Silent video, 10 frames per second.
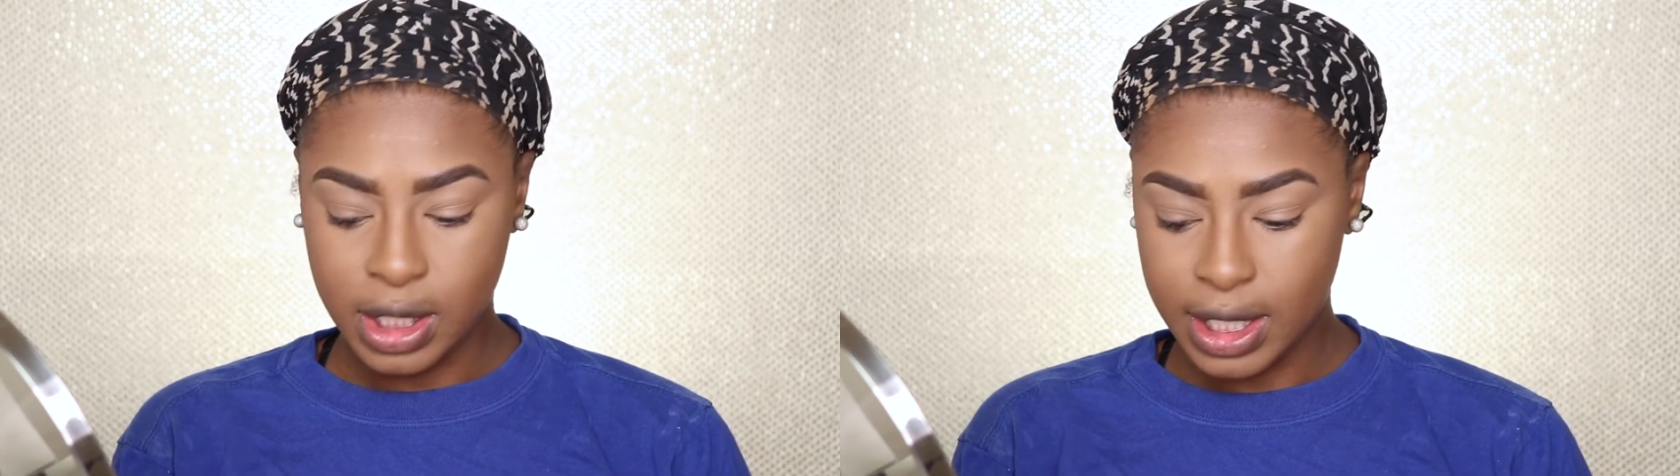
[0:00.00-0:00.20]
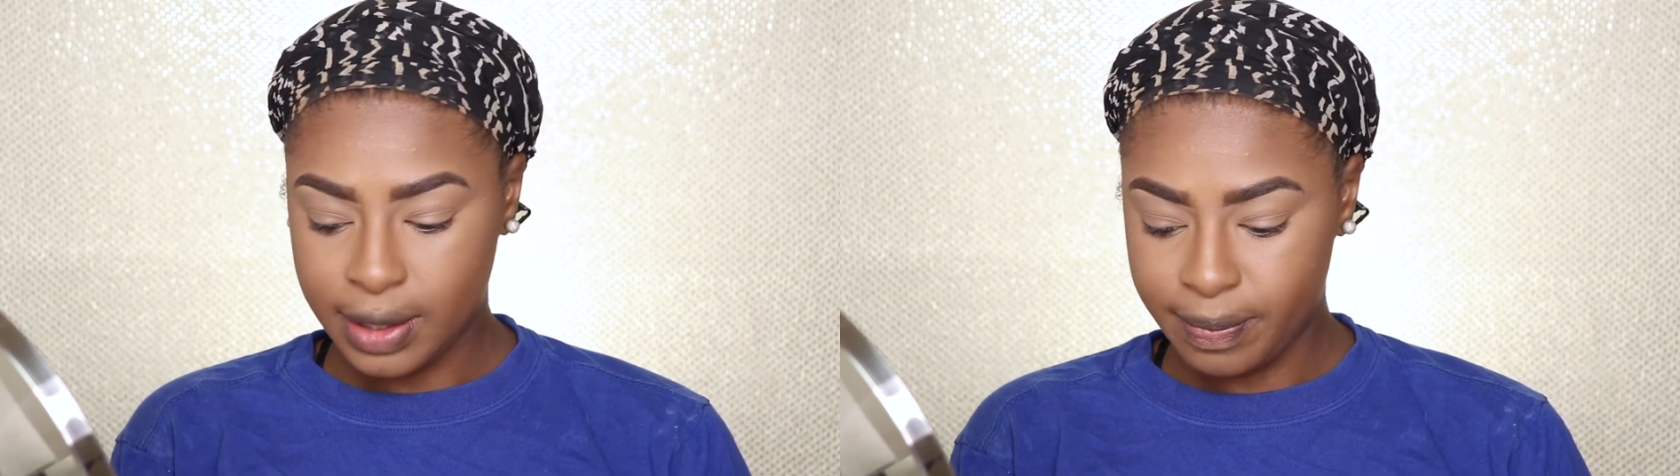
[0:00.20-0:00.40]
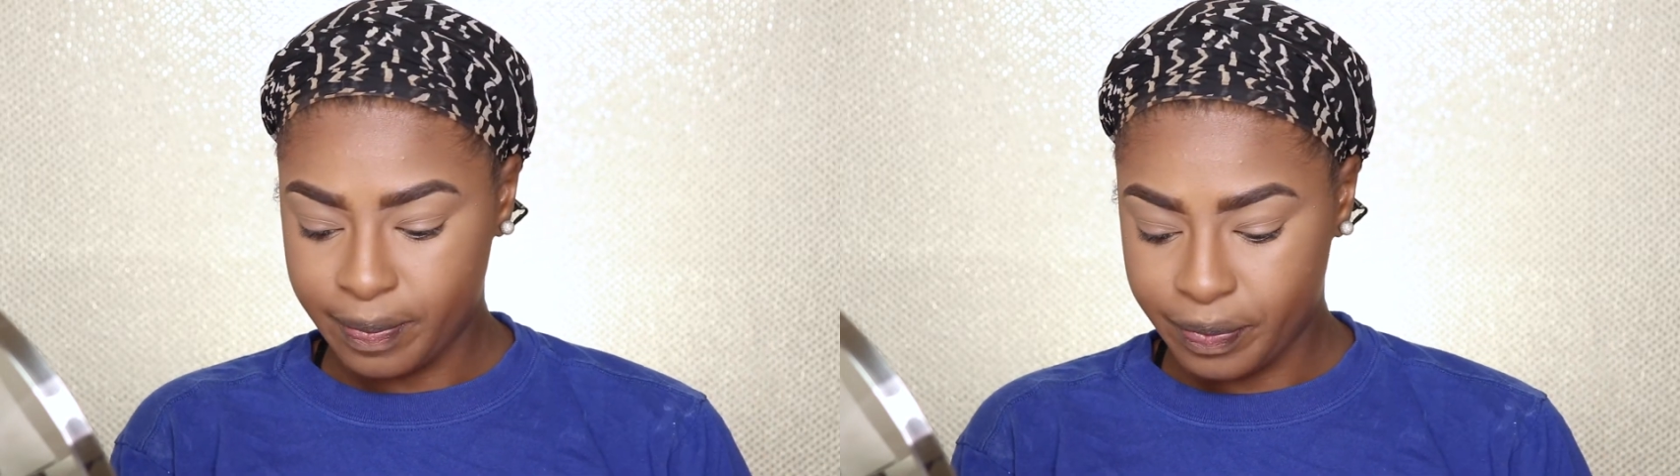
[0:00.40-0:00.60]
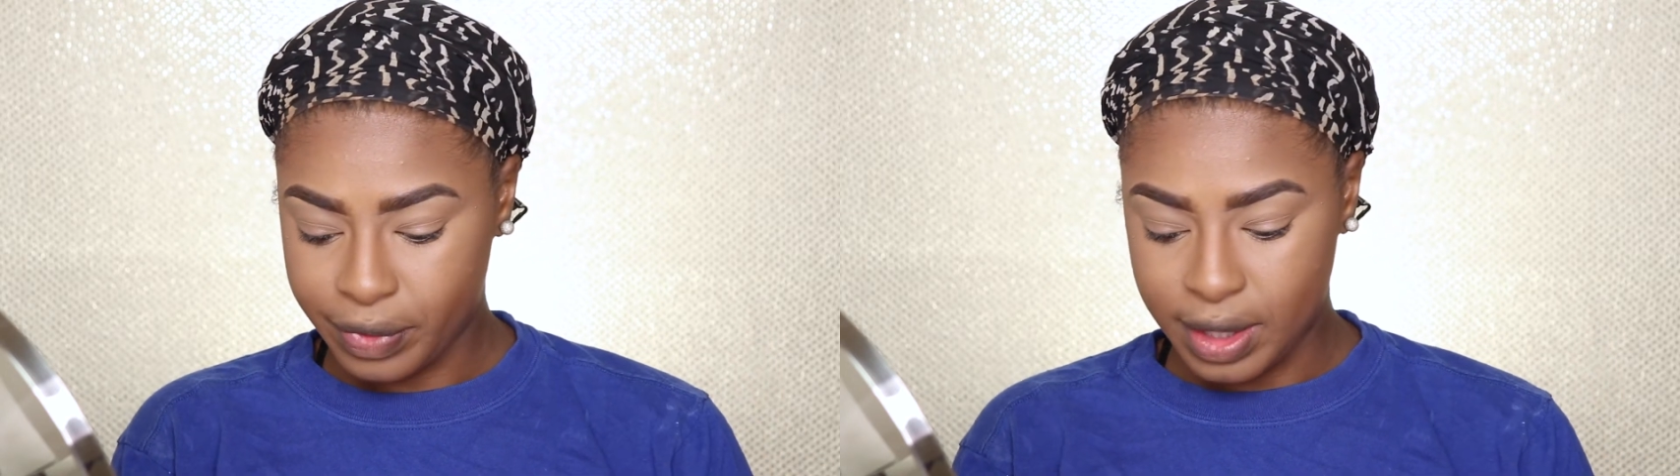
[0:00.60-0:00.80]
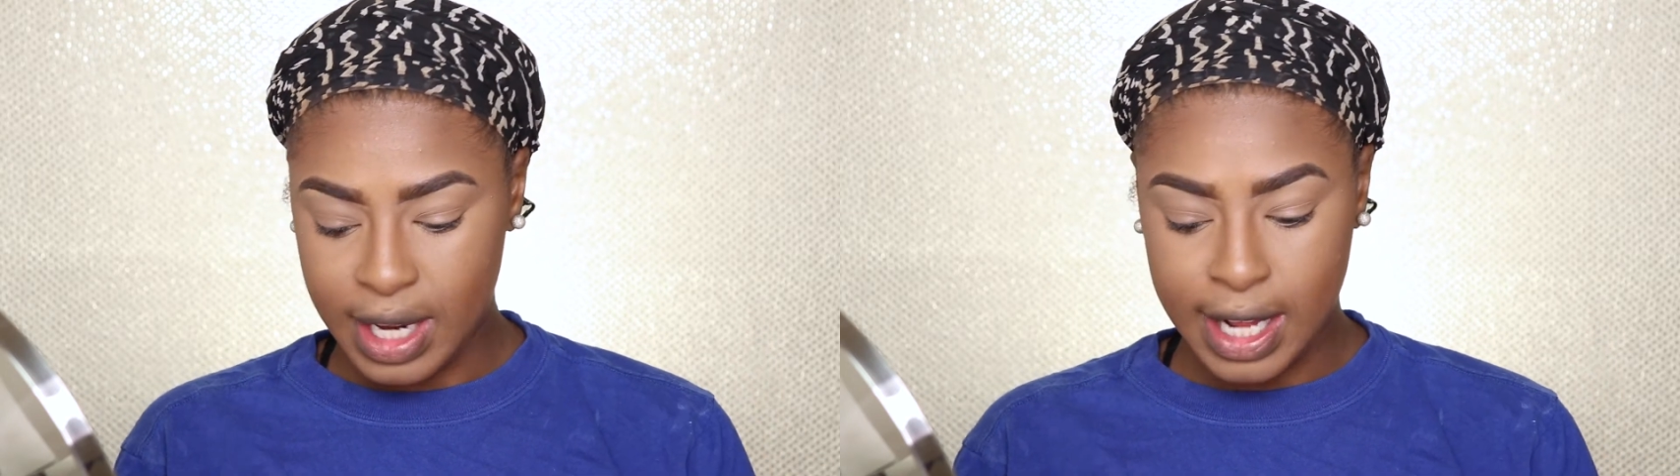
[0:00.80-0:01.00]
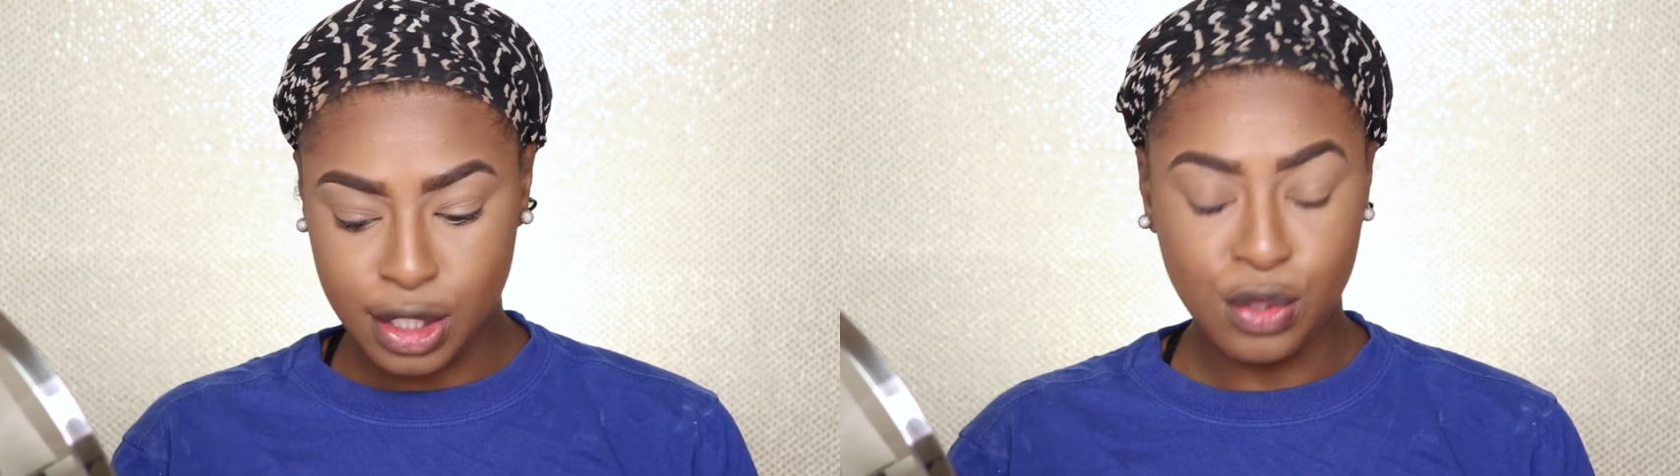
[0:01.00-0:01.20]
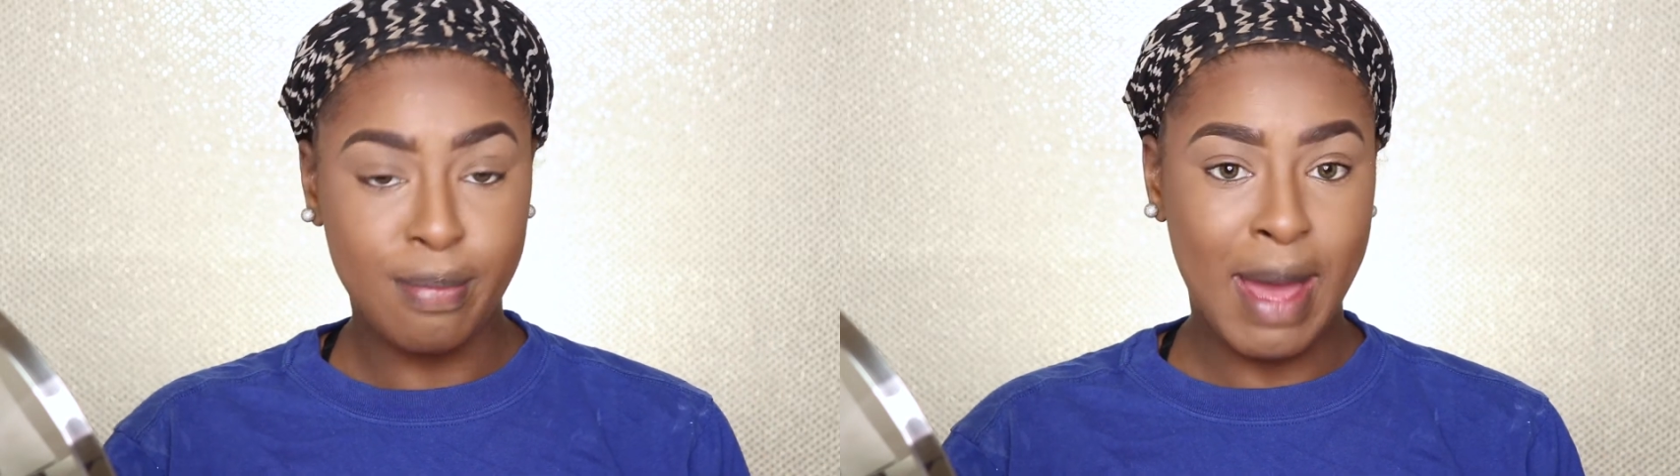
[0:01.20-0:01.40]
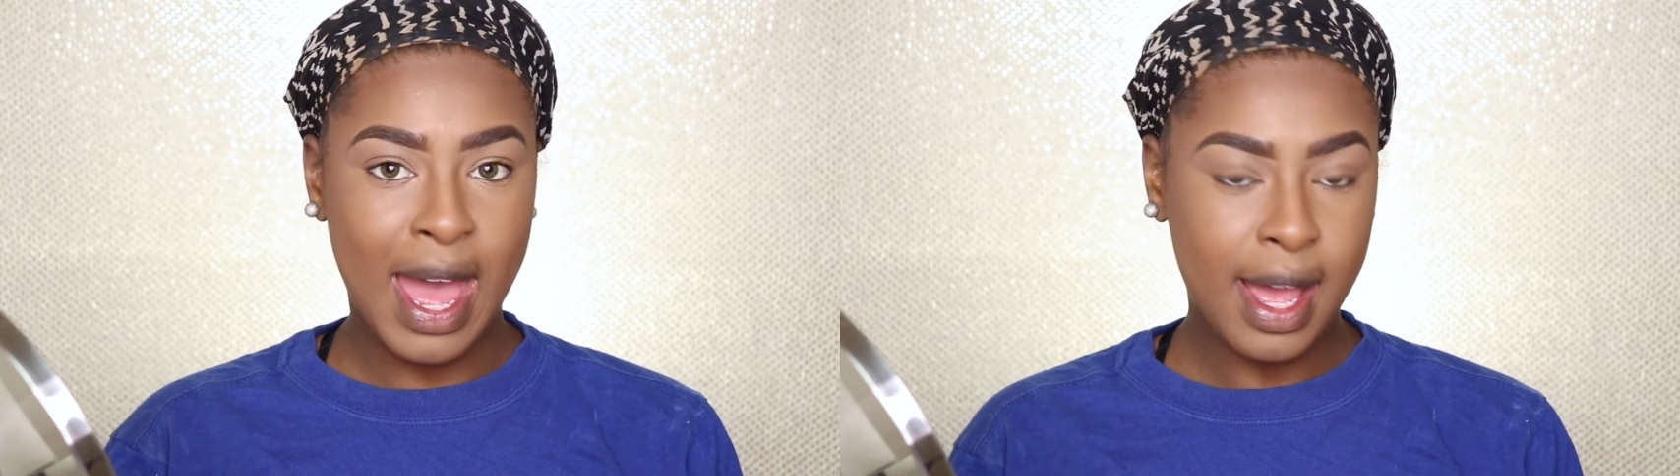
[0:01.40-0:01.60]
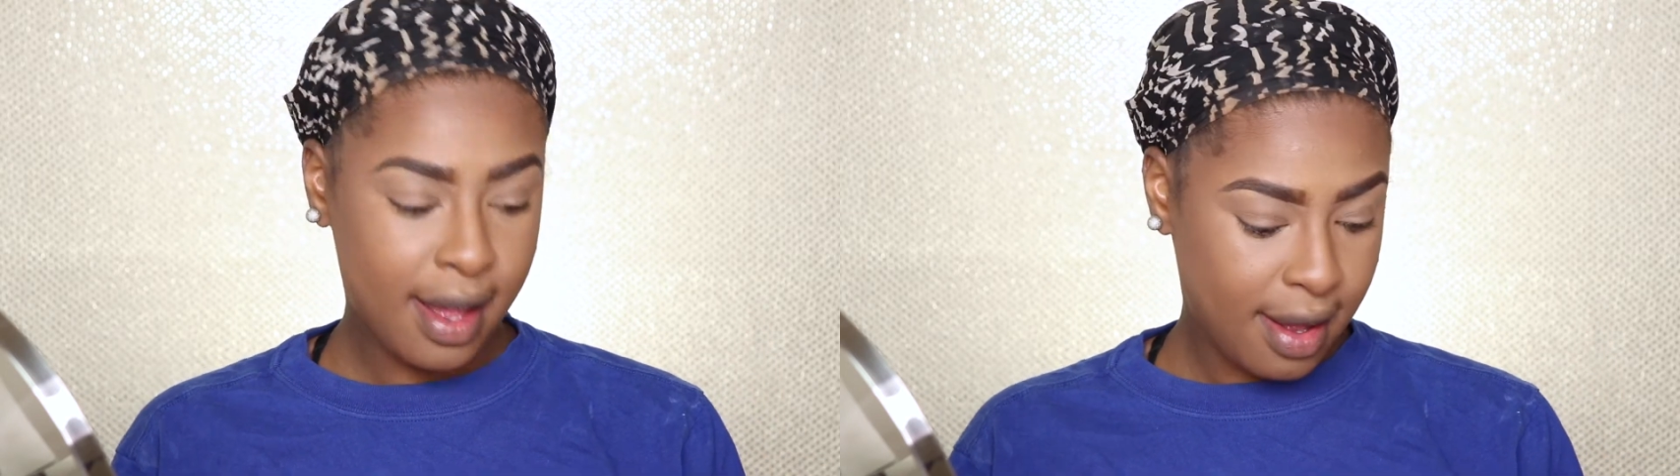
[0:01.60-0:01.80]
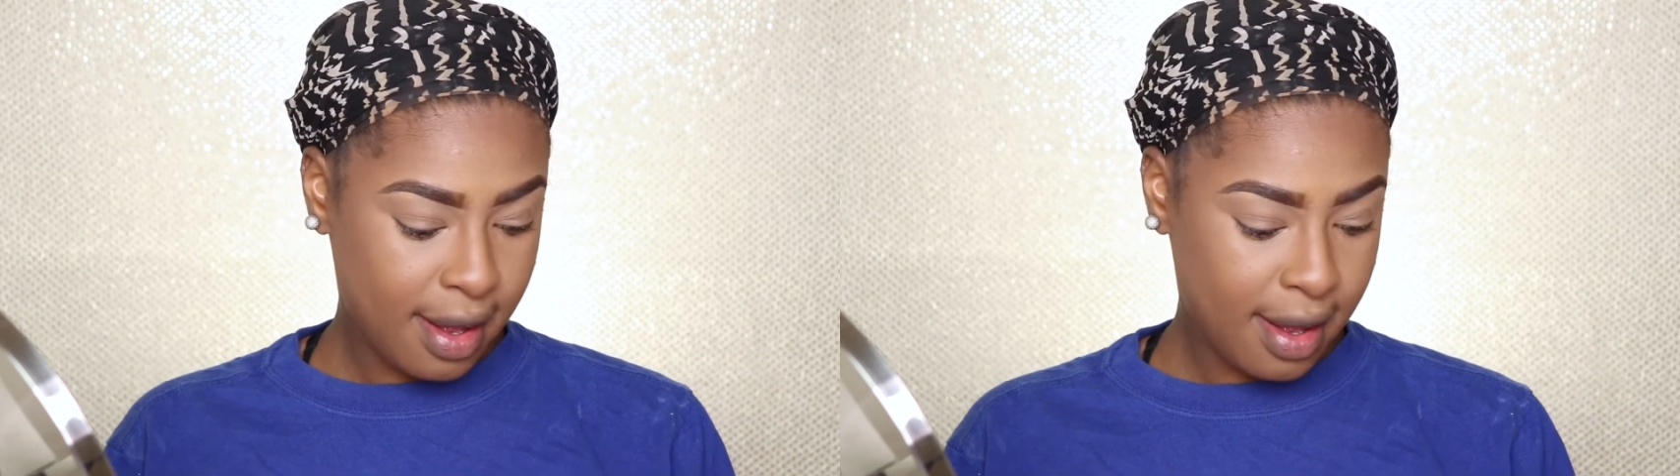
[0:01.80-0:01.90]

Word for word: looking, not too matte.